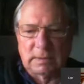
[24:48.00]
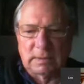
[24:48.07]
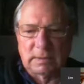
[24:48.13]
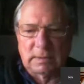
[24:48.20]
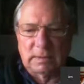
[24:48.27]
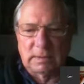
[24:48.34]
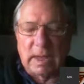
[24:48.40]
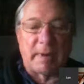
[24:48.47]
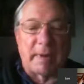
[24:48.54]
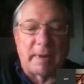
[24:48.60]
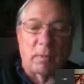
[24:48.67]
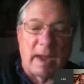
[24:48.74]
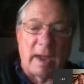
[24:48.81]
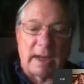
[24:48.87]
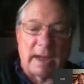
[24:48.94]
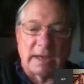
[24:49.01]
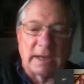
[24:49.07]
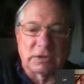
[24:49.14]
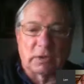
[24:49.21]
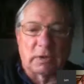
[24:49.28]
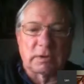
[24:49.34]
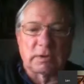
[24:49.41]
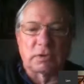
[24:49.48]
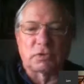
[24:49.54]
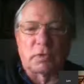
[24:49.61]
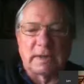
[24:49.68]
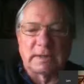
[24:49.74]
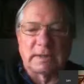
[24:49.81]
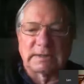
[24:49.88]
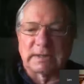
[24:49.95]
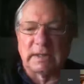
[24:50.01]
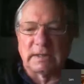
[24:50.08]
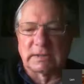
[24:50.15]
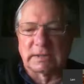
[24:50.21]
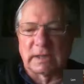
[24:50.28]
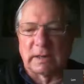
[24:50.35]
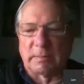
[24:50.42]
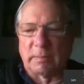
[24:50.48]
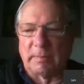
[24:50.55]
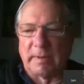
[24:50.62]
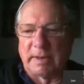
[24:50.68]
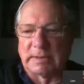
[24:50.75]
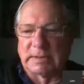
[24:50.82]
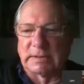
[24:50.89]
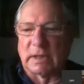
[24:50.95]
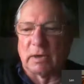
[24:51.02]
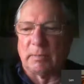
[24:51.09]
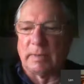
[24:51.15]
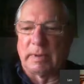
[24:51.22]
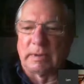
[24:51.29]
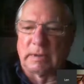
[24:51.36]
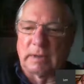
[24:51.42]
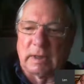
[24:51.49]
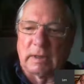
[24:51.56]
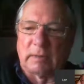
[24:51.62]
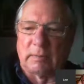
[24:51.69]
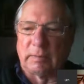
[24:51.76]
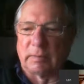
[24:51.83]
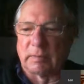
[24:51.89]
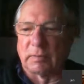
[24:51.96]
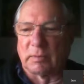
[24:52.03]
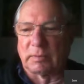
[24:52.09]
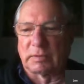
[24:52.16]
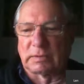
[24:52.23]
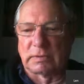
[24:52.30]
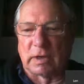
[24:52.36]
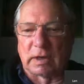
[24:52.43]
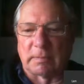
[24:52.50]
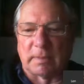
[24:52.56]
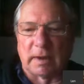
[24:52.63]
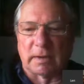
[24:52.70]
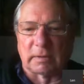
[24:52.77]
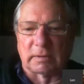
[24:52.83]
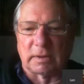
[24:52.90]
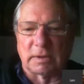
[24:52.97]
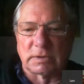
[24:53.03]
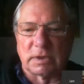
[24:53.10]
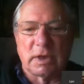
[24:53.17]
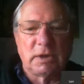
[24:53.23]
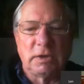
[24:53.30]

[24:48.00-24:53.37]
And by the way, I started to try to say this a couple minutes ago, but we were talking about other things.